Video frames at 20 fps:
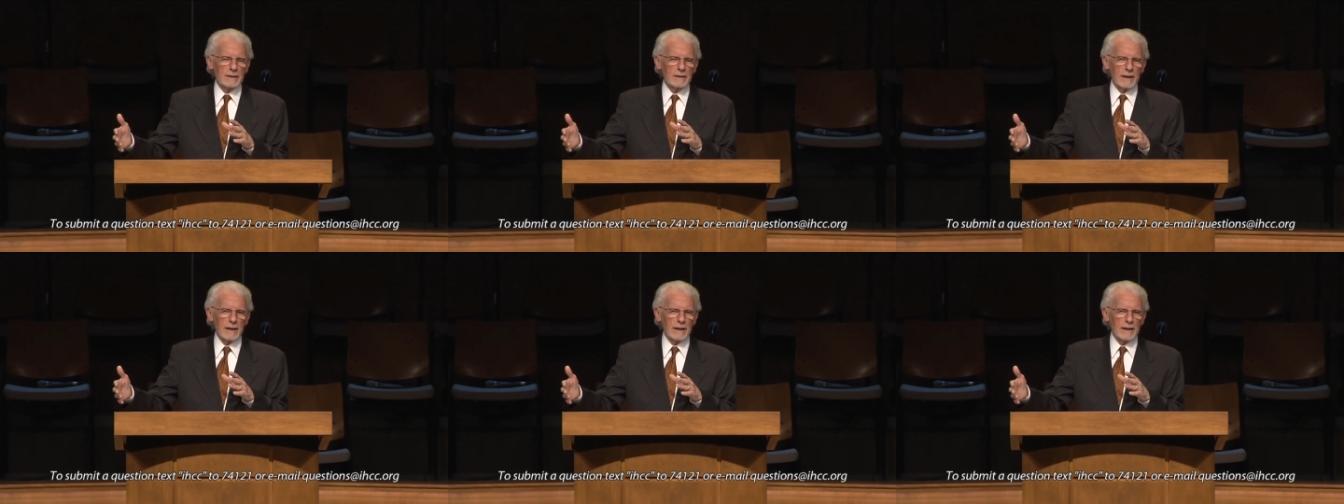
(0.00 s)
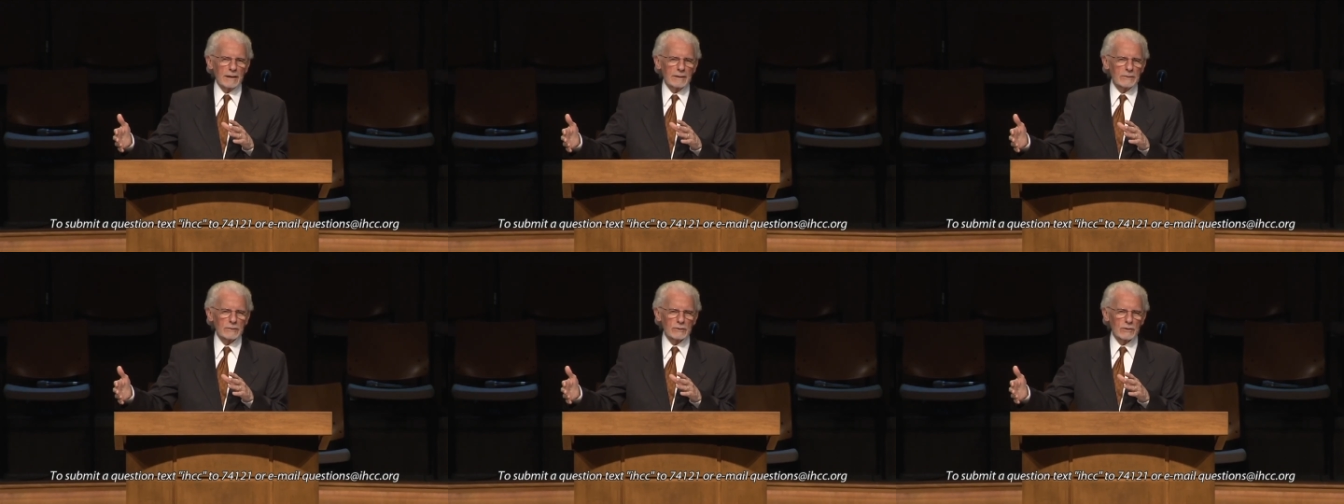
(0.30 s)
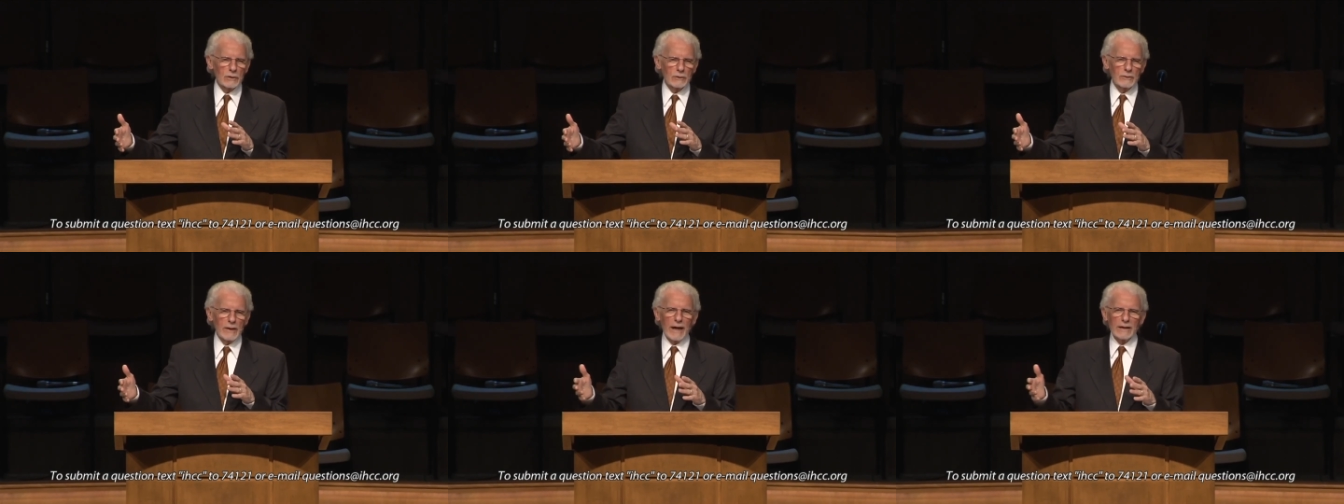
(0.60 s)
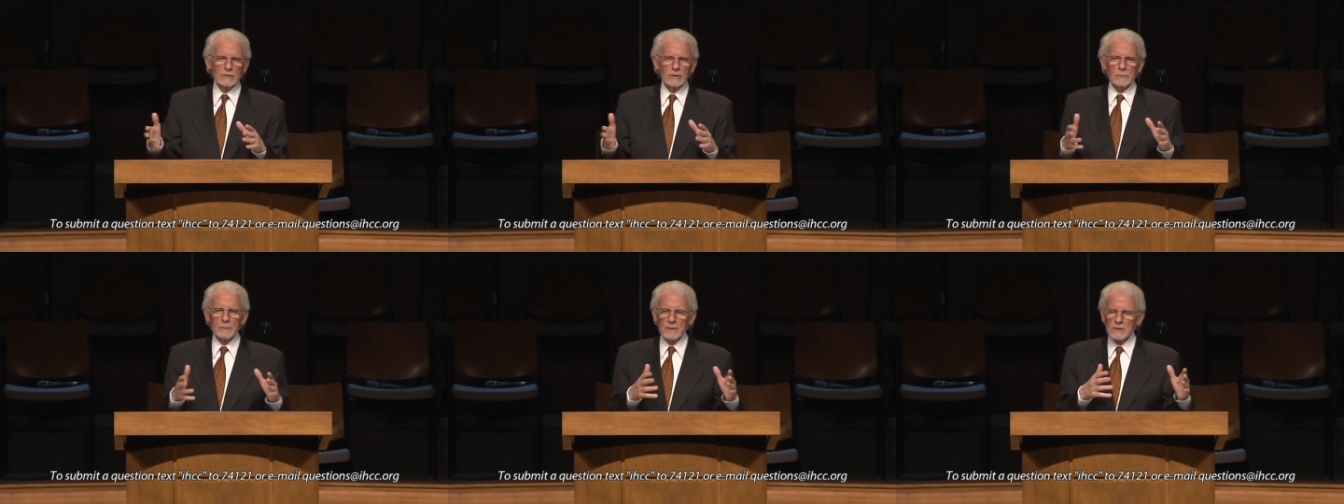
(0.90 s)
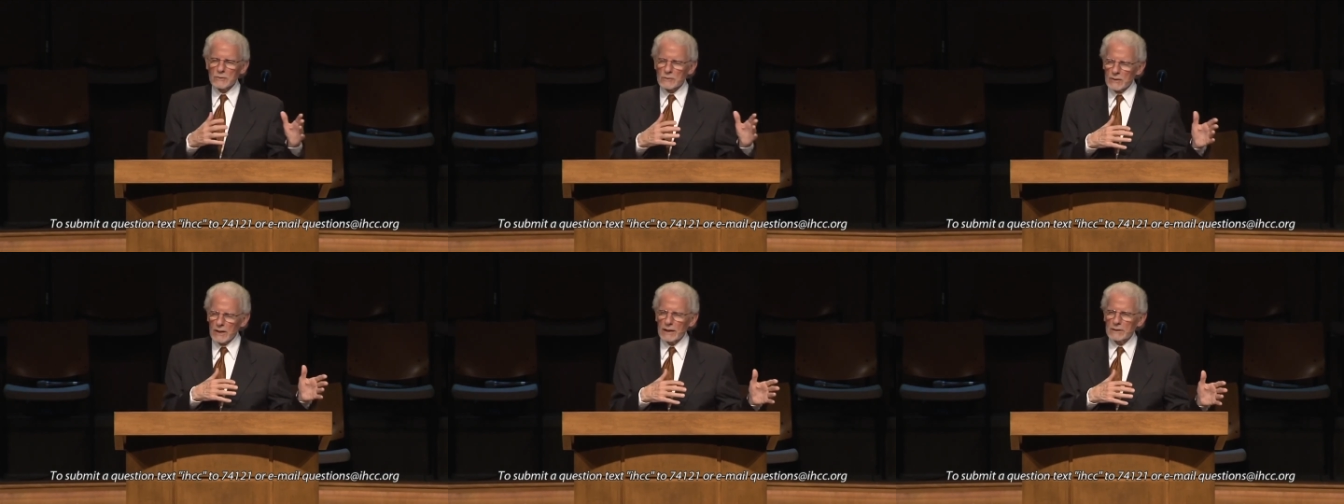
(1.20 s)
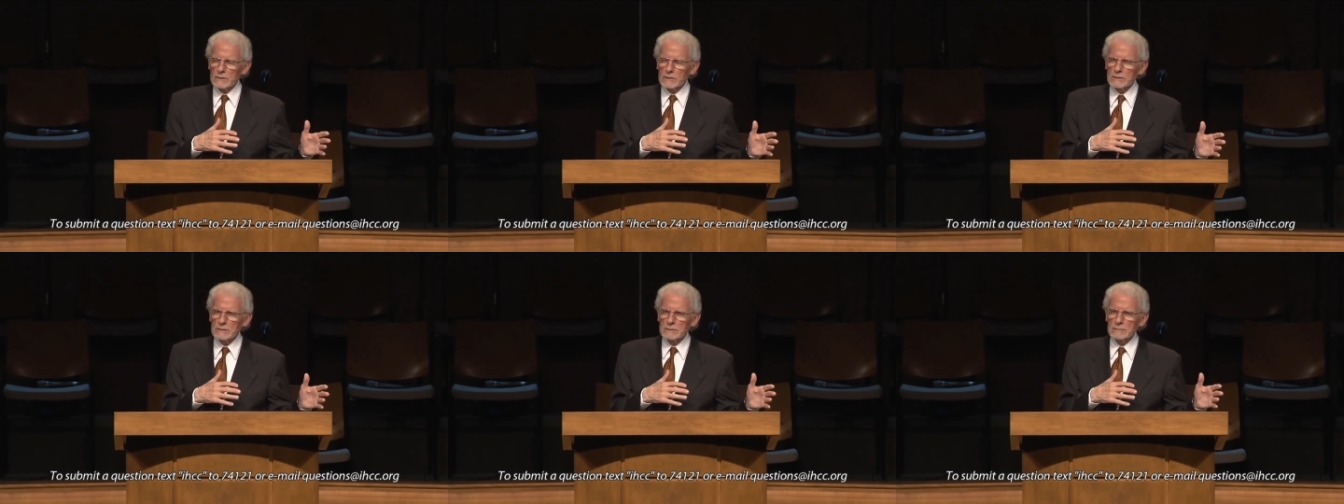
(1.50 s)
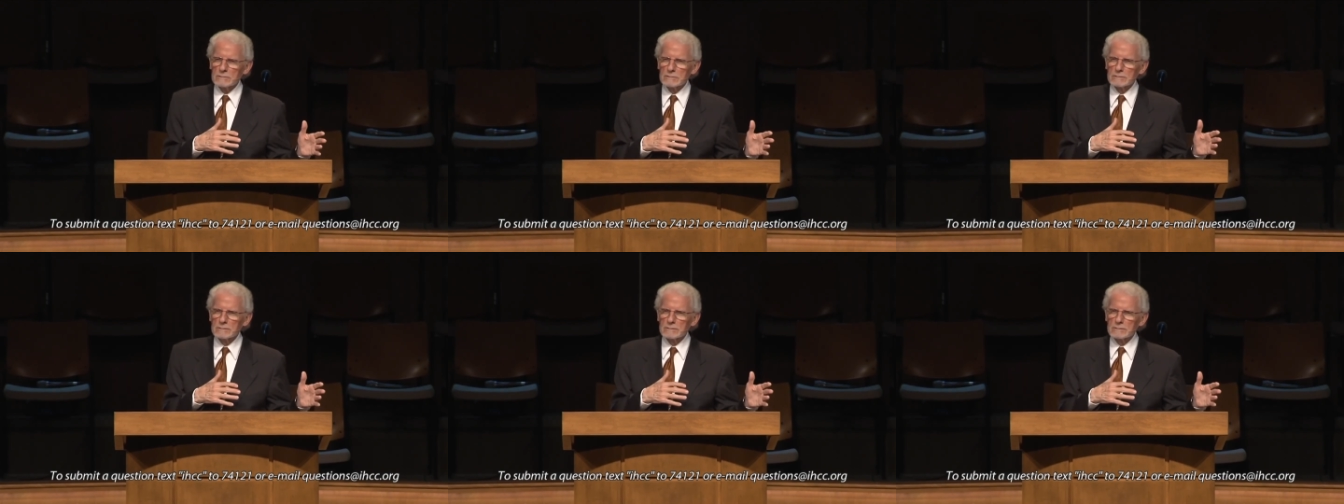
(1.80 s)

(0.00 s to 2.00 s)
Uh, so that's been settled.